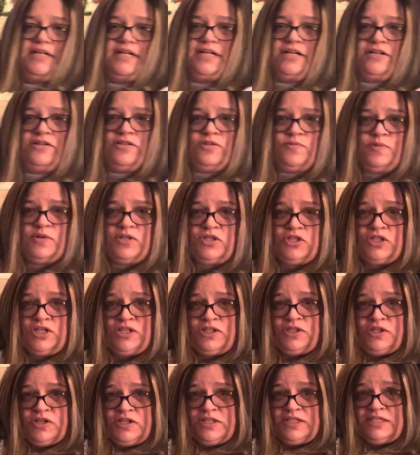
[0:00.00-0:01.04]
Here's what she
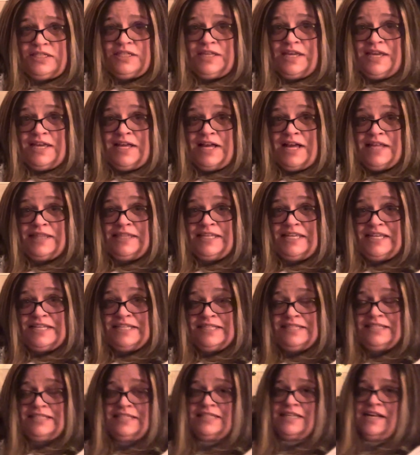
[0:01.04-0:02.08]
looks like on the
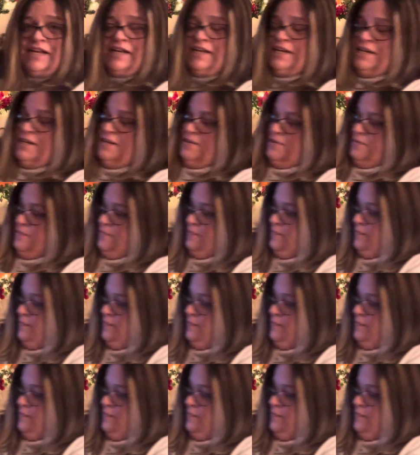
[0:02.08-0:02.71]
inside.